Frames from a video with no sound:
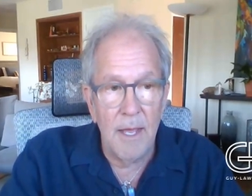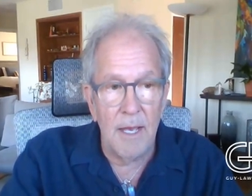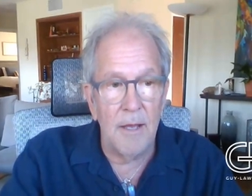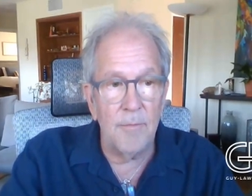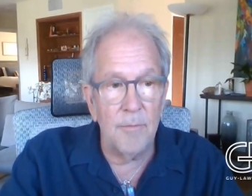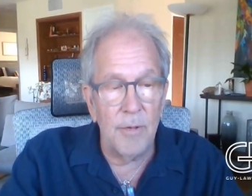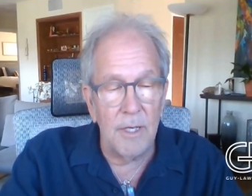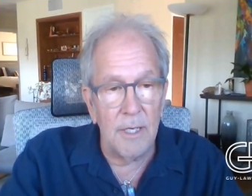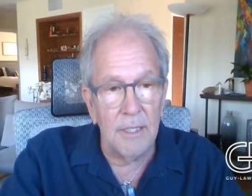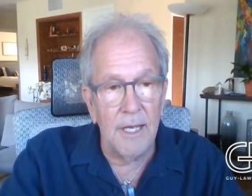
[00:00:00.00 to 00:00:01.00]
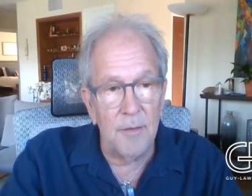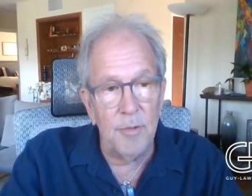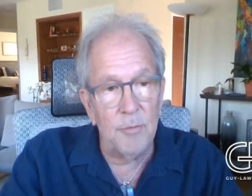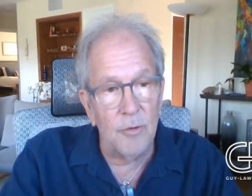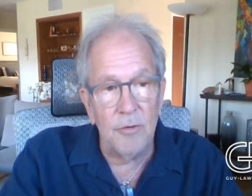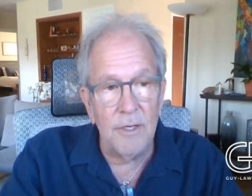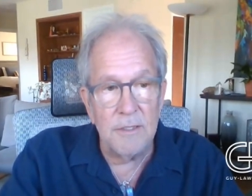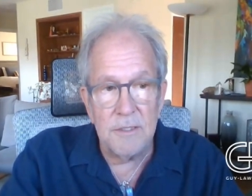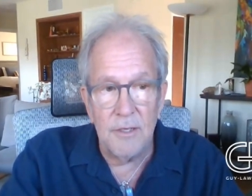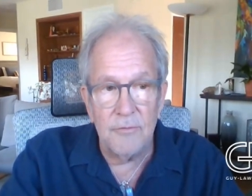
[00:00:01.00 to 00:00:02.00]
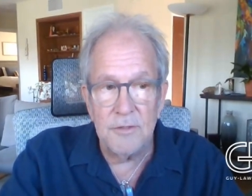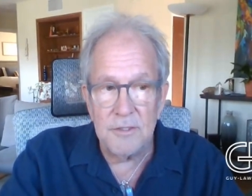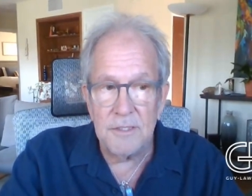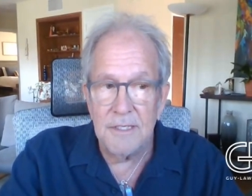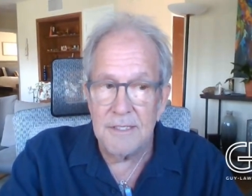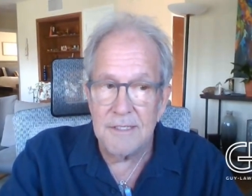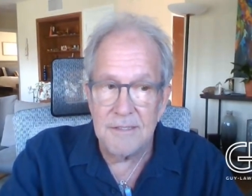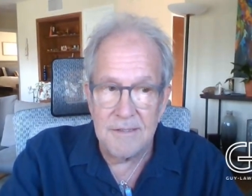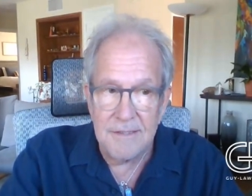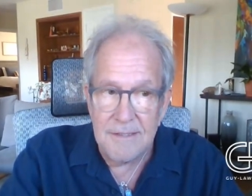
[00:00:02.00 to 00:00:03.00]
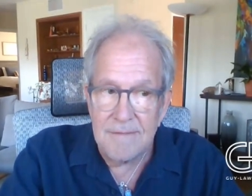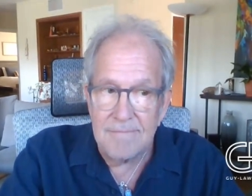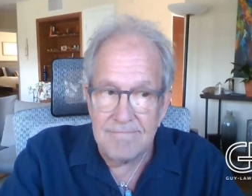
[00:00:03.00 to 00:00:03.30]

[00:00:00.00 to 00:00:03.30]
But a lot of people create stuff just because,